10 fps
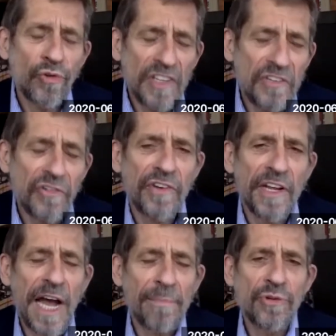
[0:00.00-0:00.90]
interesting
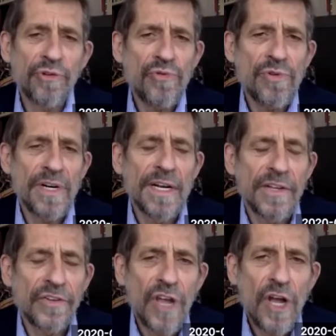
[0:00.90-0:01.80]

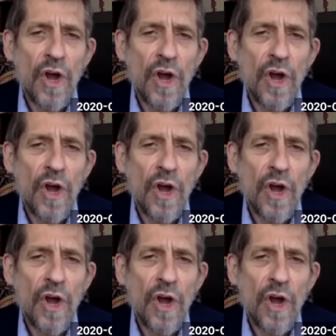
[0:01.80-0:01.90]
opportunities